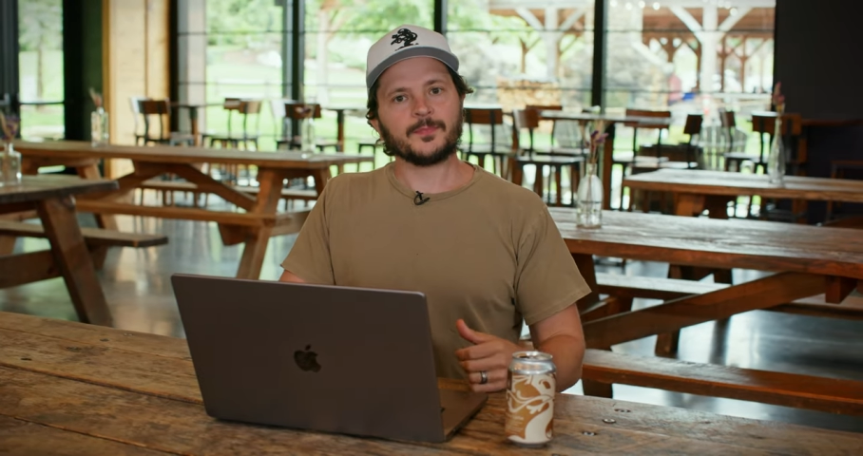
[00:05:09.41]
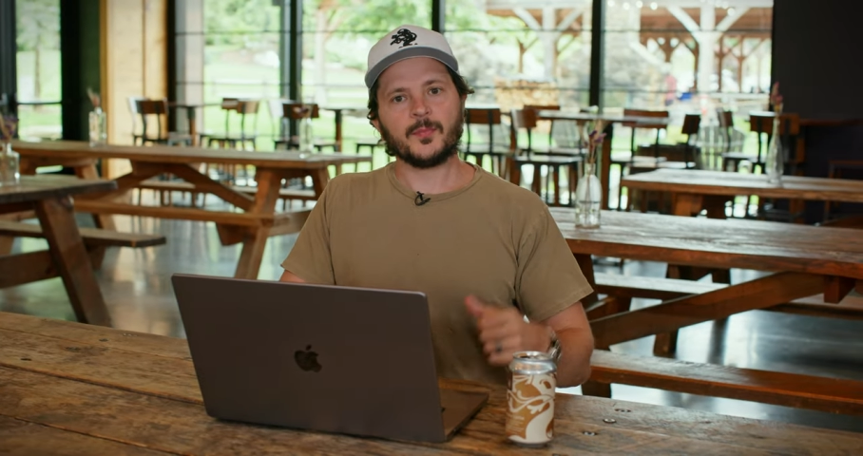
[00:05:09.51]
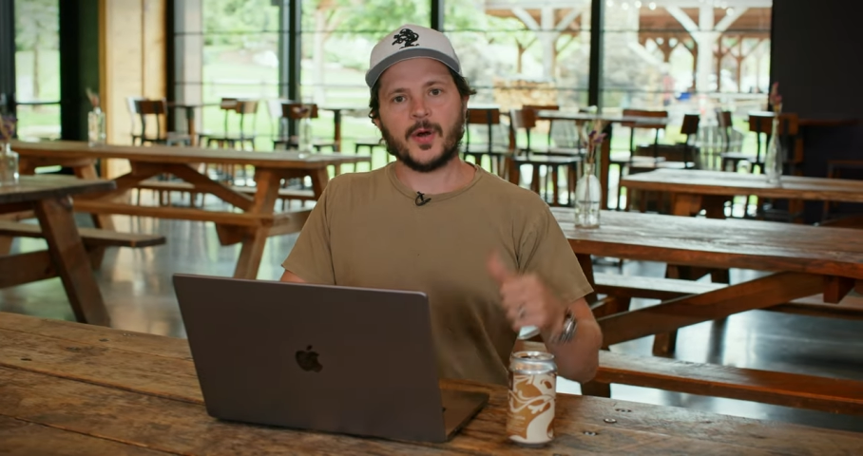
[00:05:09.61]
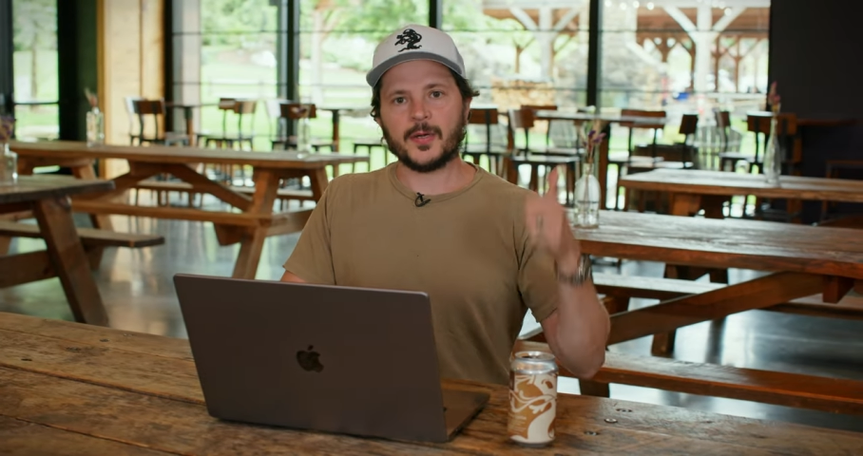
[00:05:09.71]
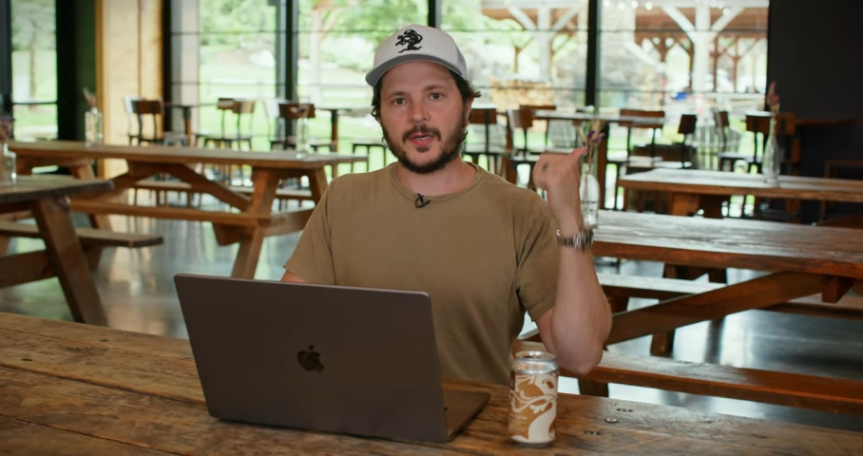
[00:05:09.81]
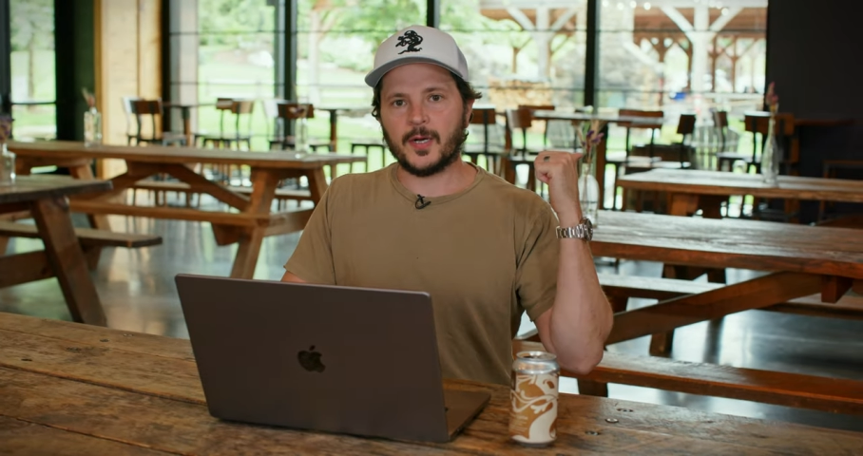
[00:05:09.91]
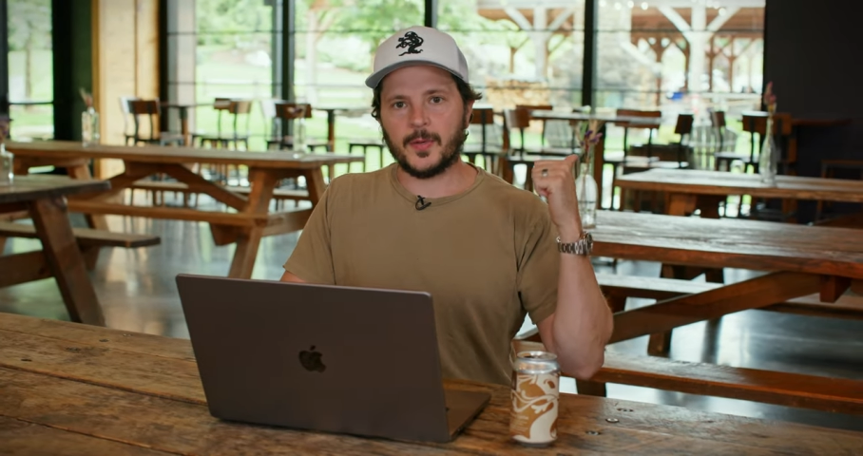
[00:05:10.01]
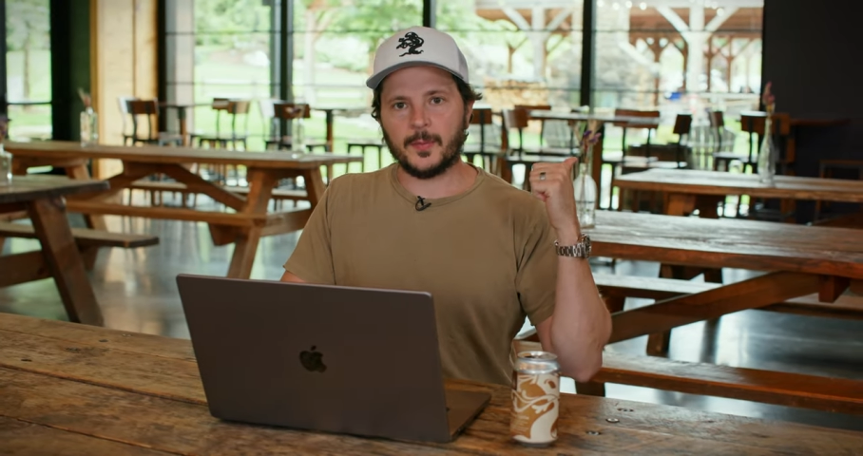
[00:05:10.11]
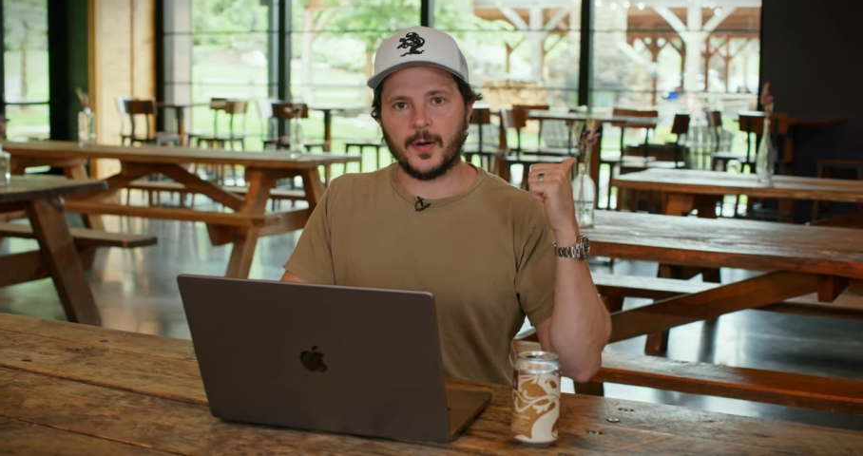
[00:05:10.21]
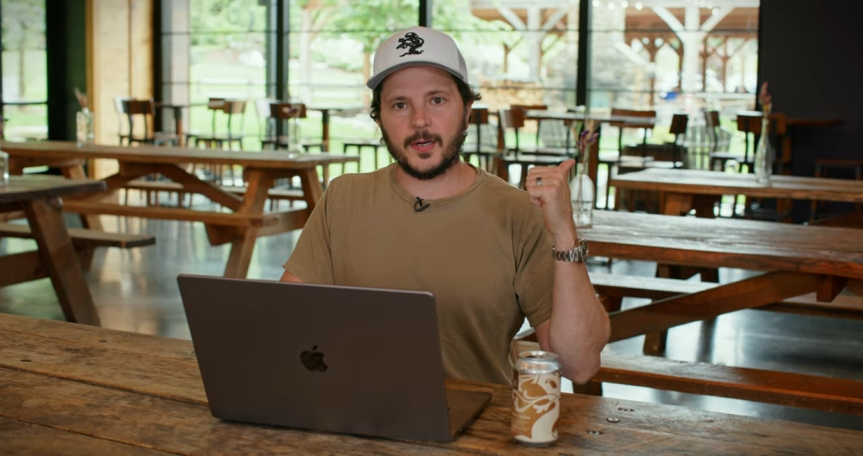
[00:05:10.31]
park in our
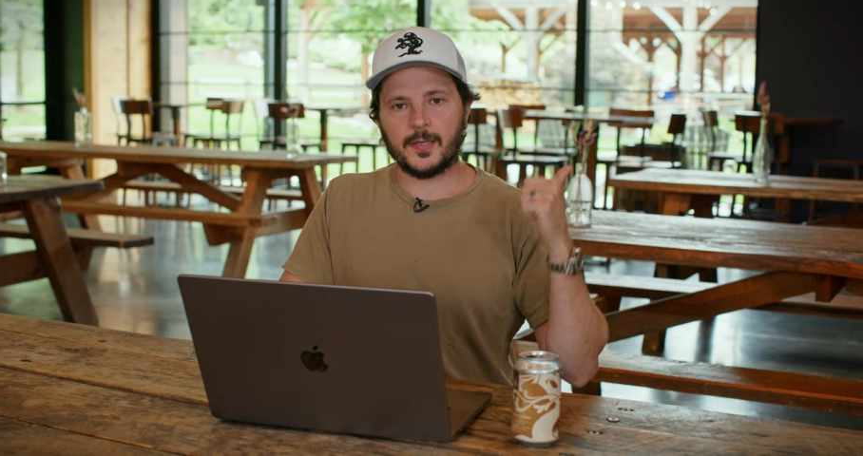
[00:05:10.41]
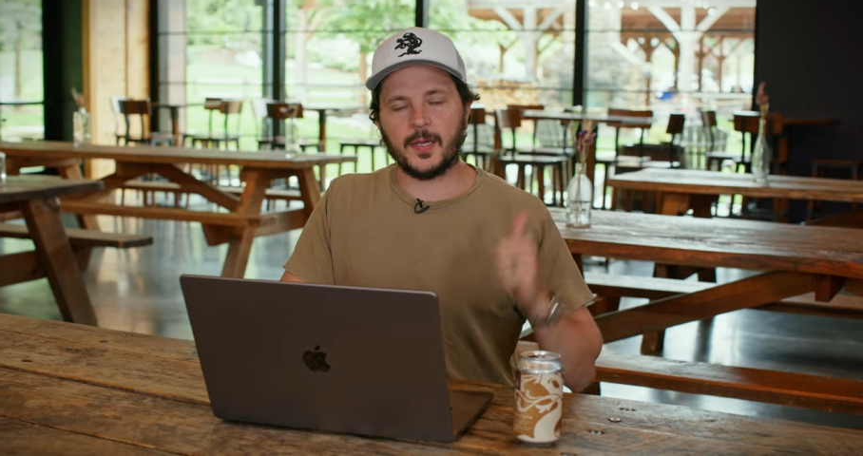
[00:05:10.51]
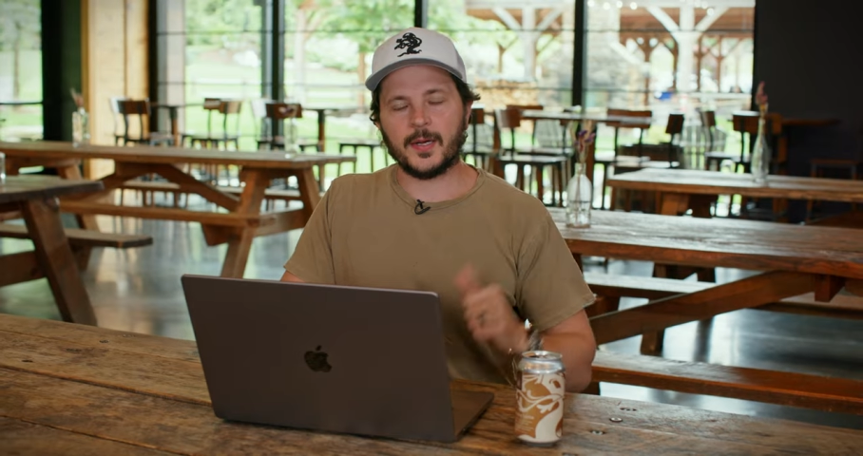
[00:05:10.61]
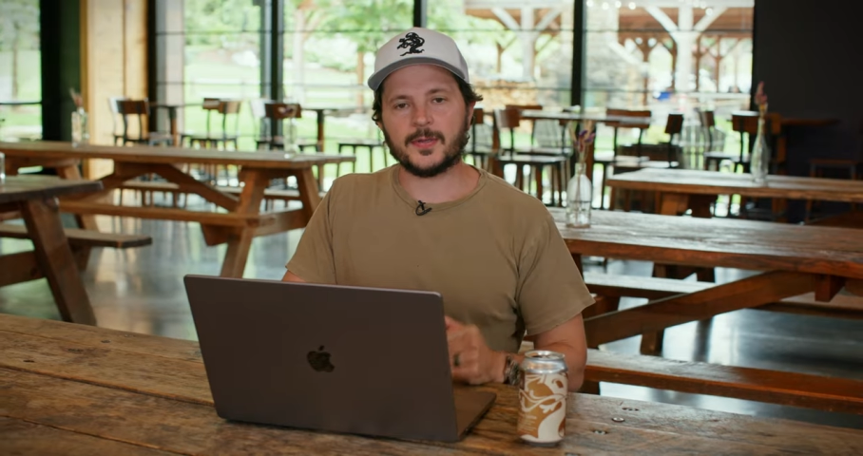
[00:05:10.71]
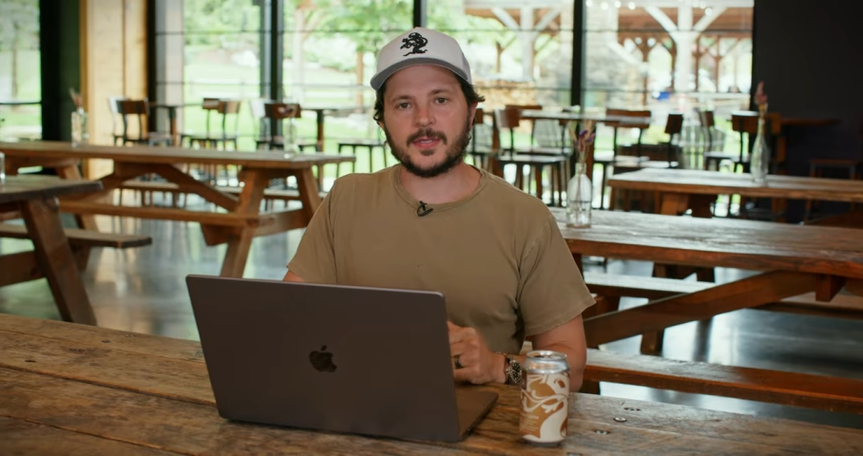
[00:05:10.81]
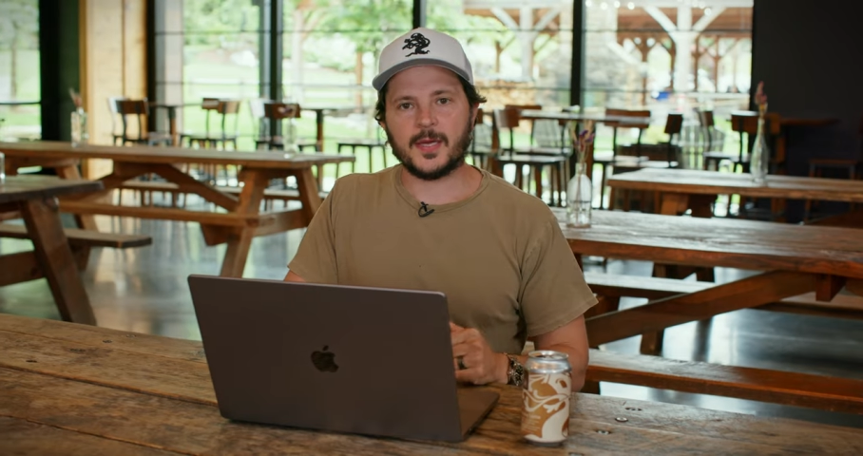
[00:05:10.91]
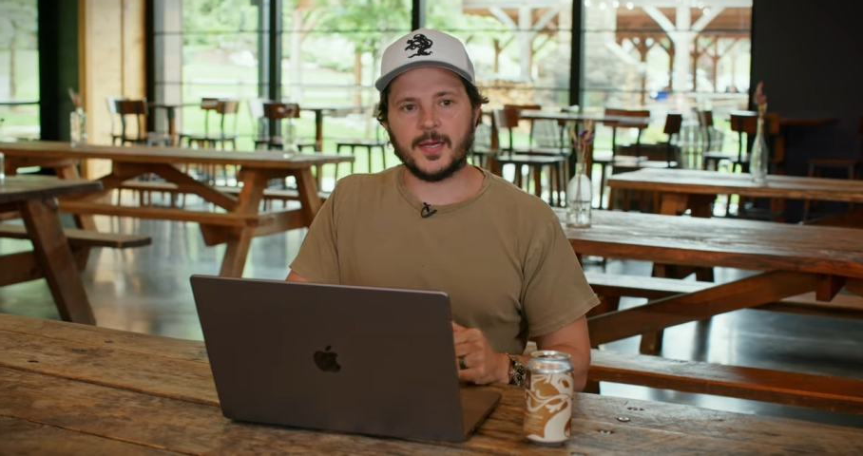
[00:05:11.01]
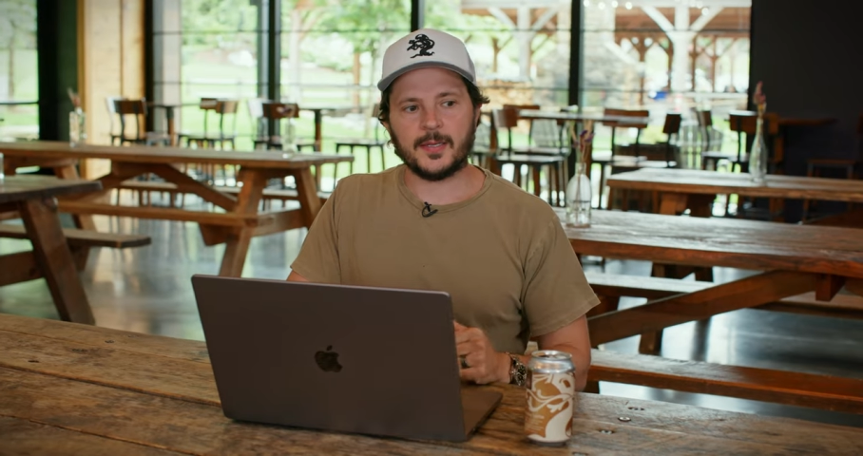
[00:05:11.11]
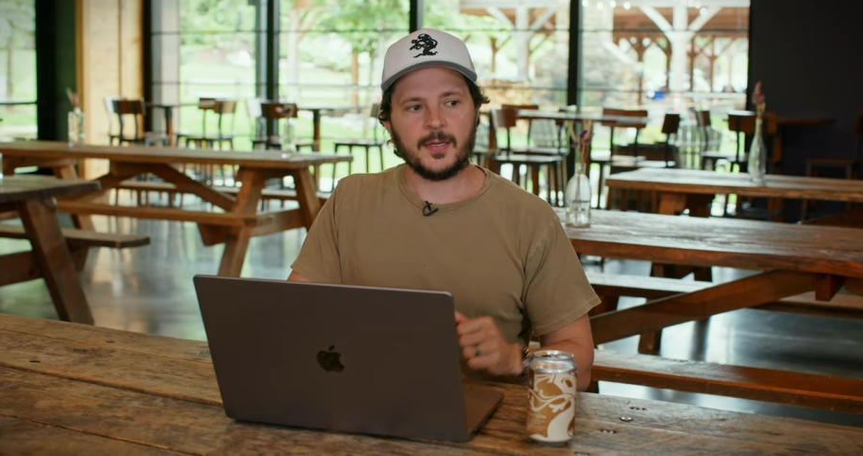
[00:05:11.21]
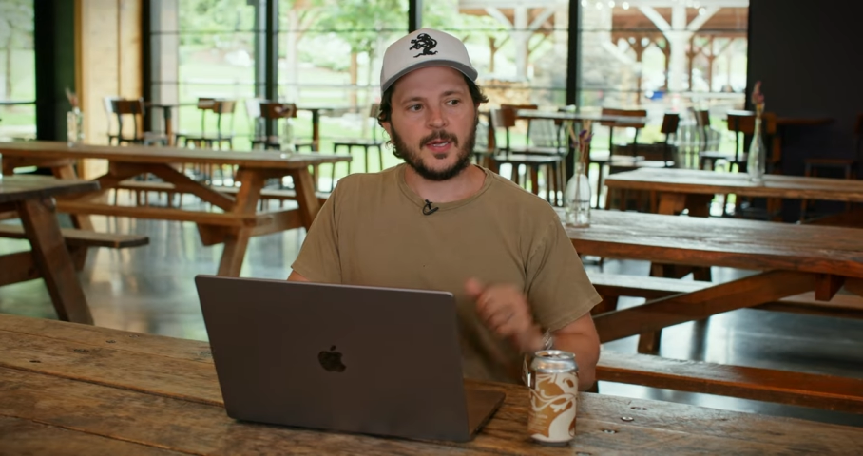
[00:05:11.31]
big parking lot
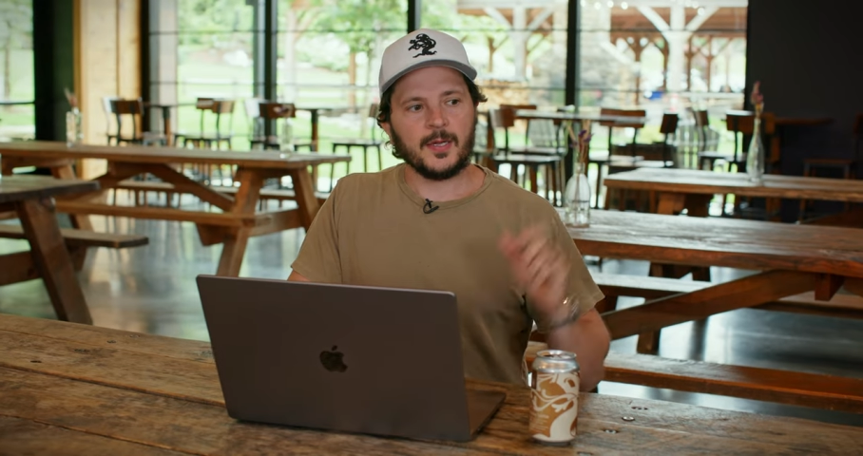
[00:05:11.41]
outside,